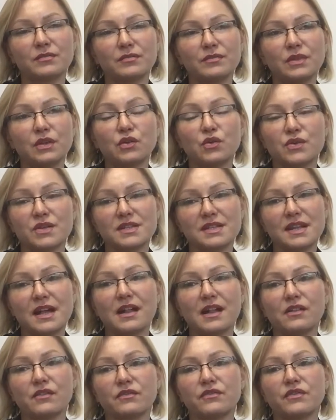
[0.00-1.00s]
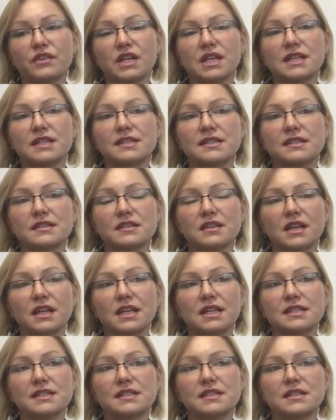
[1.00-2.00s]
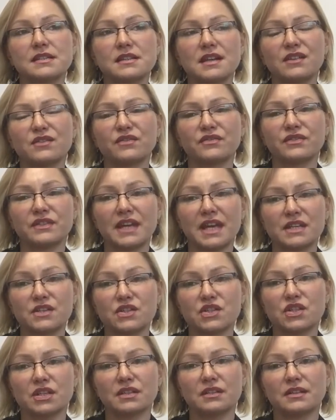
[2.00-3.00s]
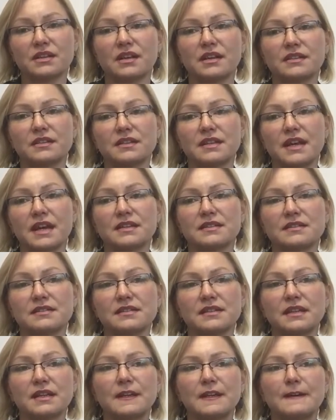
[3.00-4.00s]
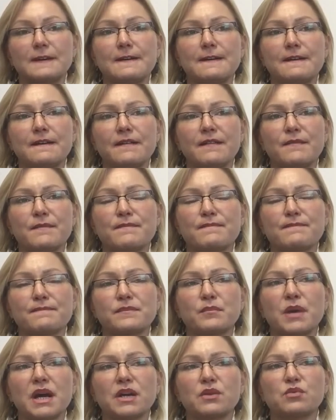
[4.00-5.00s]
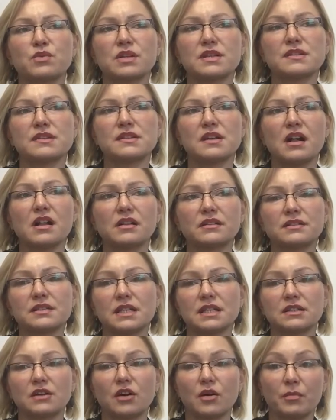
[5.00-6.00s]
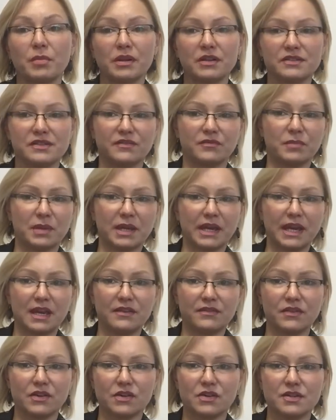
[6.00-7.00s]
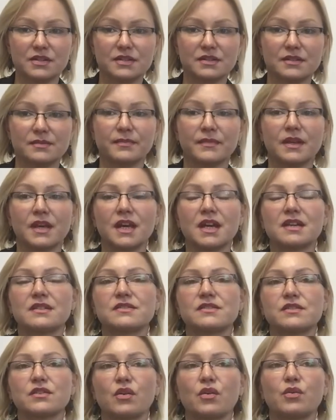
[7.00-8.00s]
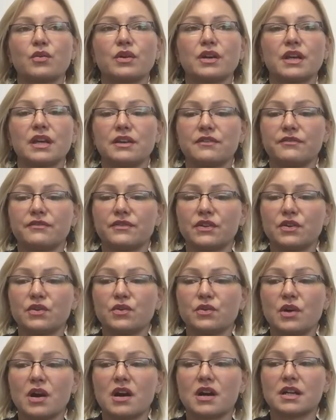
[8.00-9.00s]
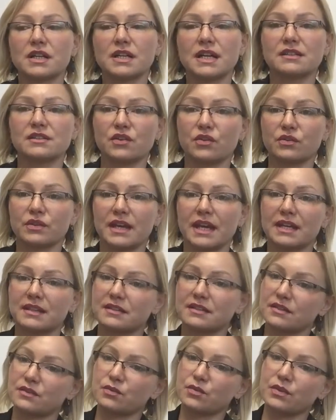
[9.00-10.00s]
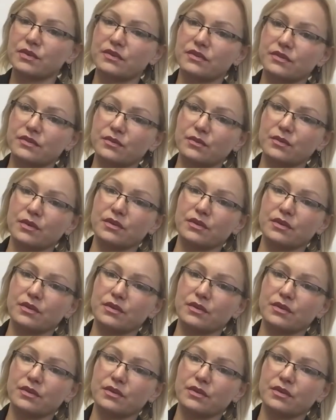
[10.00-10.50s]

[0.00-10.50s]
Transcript: yourself is this kind of tension that might result in compulsive behaviors. So if you are not connected with